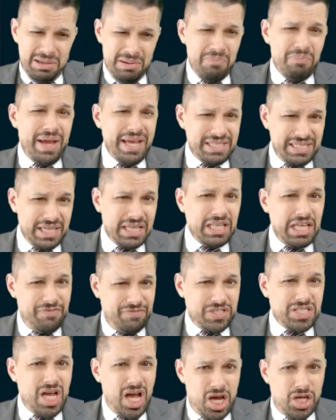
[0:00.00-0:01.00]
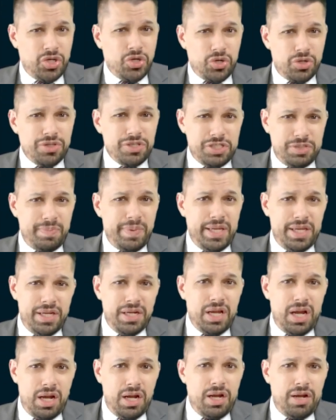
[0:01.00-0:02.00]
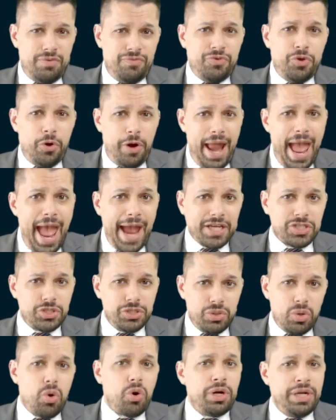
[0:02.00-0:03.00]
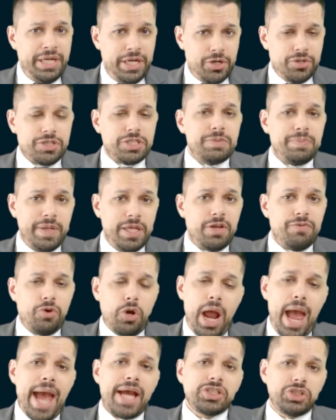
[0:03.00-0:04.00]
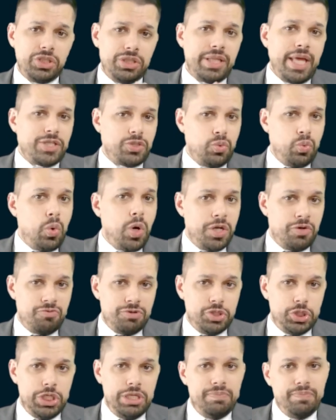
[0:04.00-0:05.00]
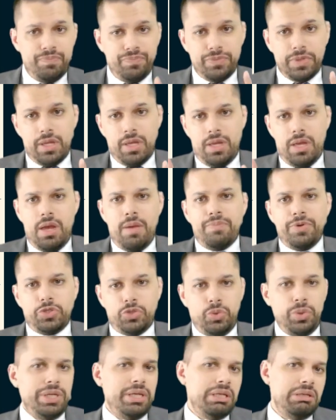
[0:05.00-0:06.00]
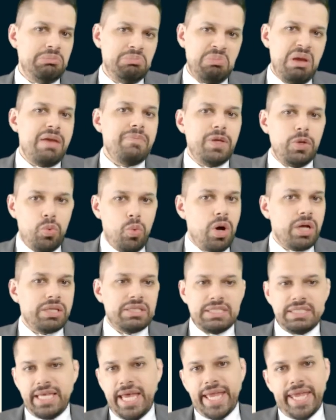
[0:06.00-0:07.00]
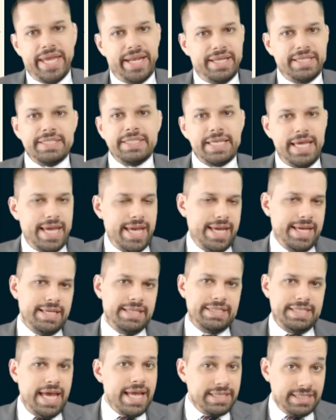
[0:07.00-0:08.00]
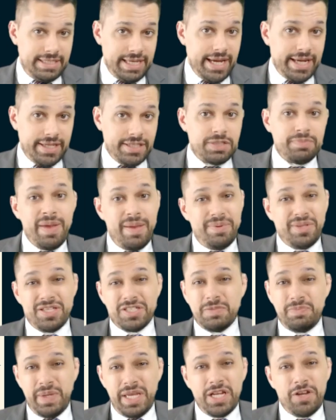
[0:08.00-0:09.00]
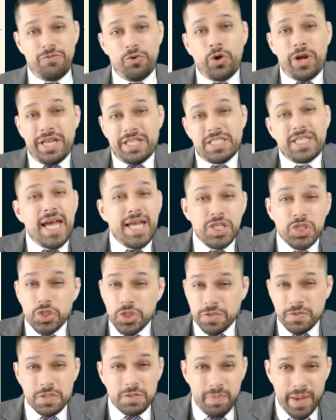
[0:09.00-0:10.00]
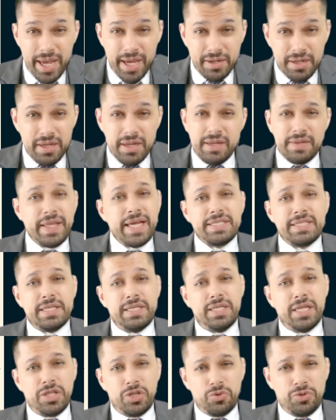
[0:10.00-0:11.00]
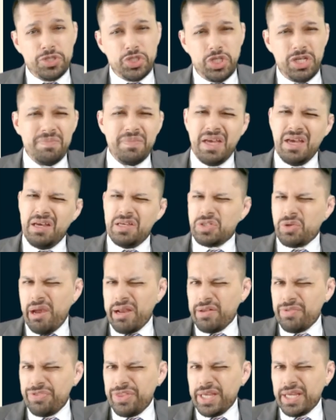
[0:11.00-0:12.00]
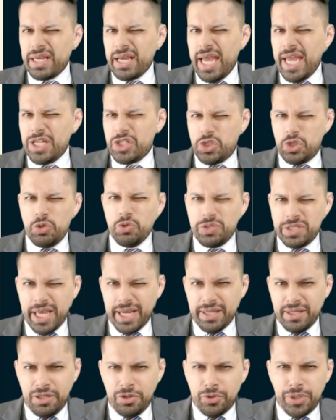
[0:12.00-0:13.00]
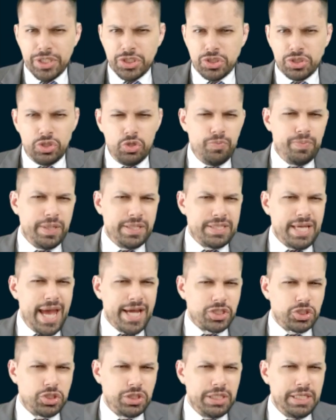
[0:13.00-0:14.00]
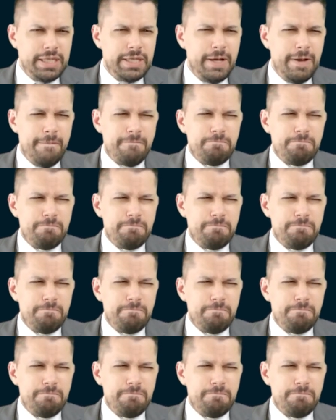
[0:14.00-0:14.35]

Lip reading: basically, if it's under the speed of your action or near the speed of your action, that's one regime. Between maybe 1 second and say 10 seconds, maybe the speed of your attention span, that's another regime. So I don't think a 2-second iteration loop is actually